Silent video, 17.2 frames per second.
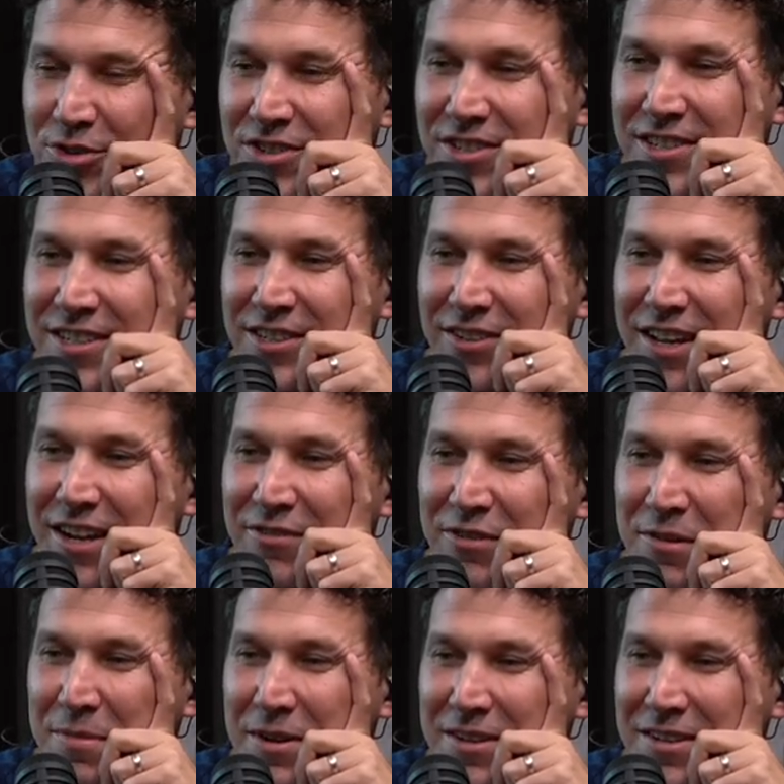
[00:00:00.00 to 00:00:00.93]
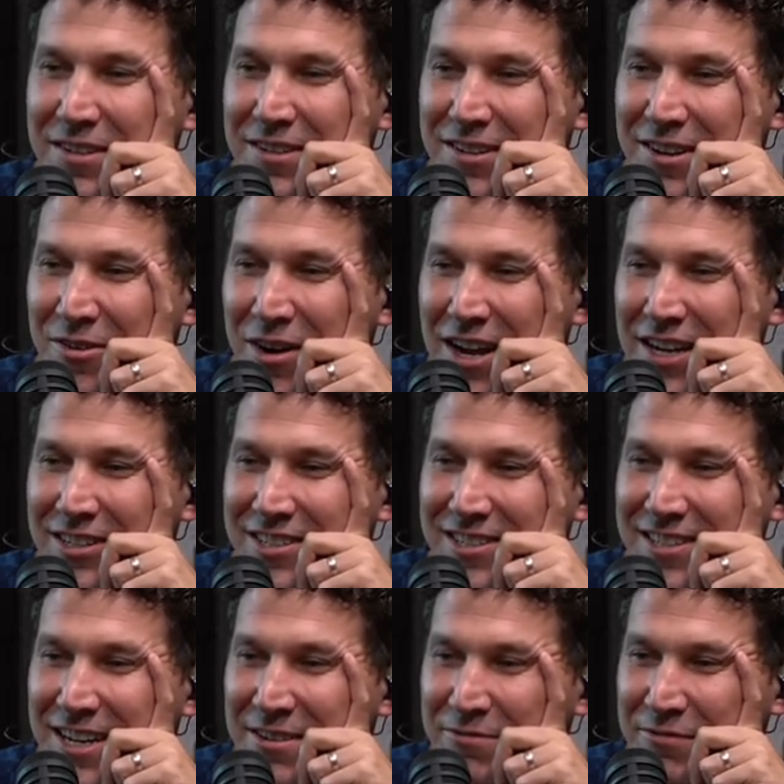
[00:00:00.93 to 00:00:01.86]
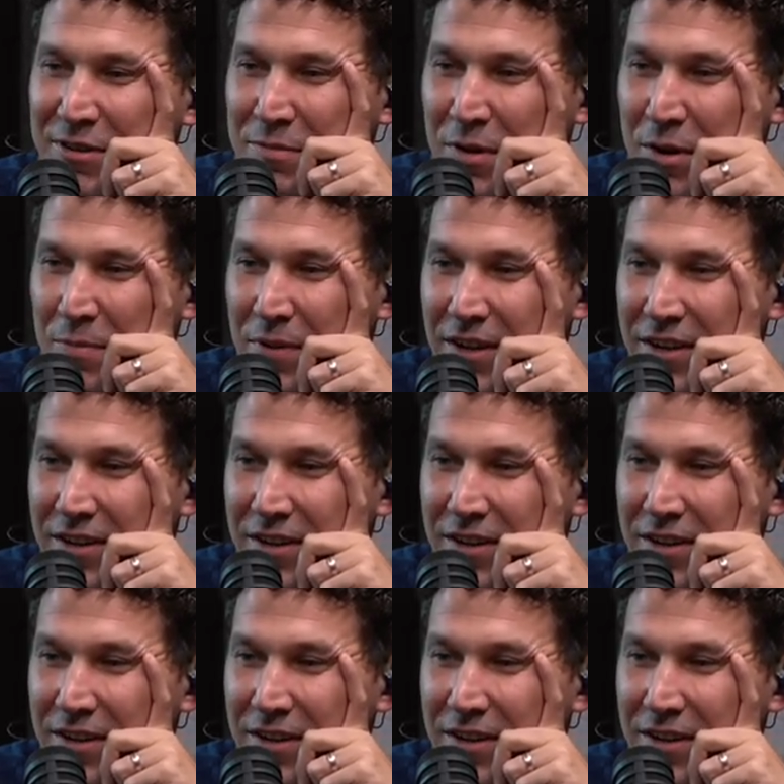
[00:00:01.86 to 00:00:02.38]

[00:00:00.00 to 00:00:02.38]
steal that from a Ohio State football. So player?